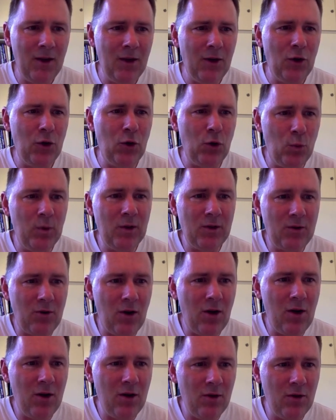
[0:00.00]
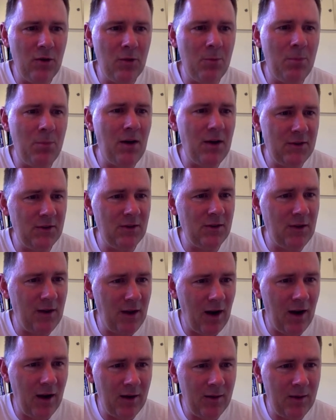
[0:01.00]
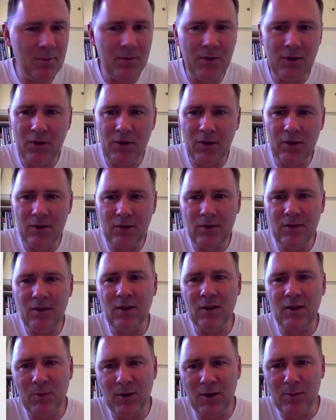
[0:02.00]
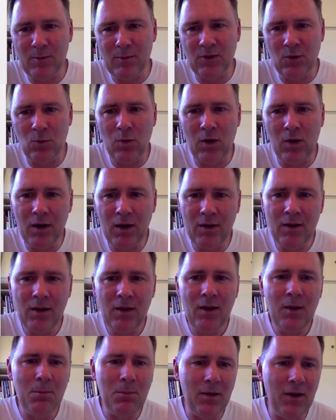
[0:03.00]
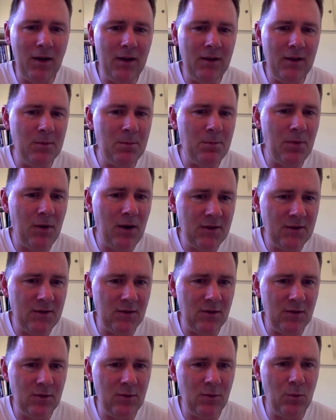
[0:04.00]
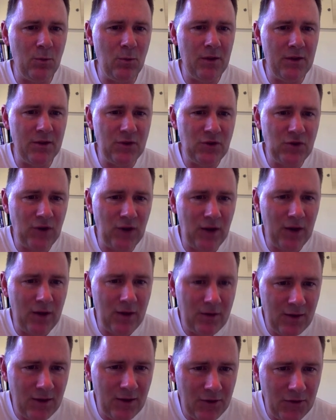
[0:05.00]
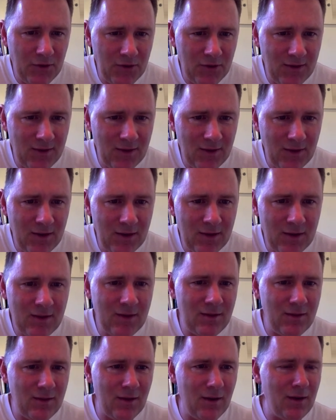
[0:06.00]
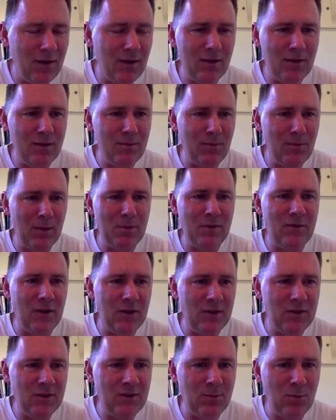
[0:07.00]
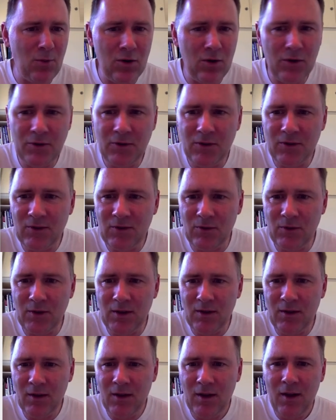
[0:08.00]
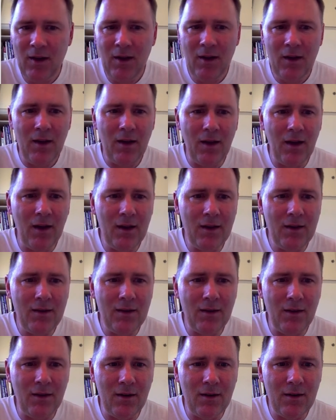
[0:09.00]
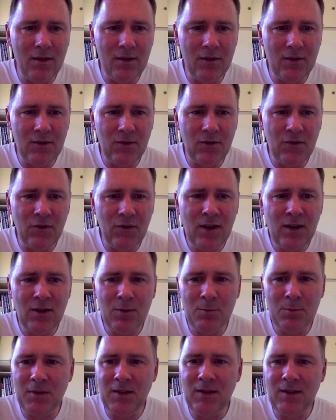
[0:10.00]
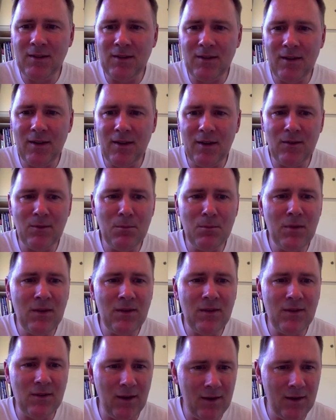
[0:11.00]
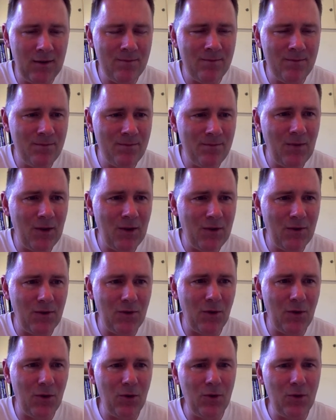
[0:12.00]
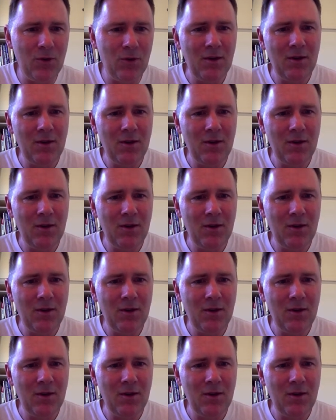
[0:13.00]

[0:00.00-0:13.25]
who we'll call the puzzle guy, because experimenter one plays a puzzle with the child. Here you see it. It might be very small on your screen. And there's a final piece that is missing. So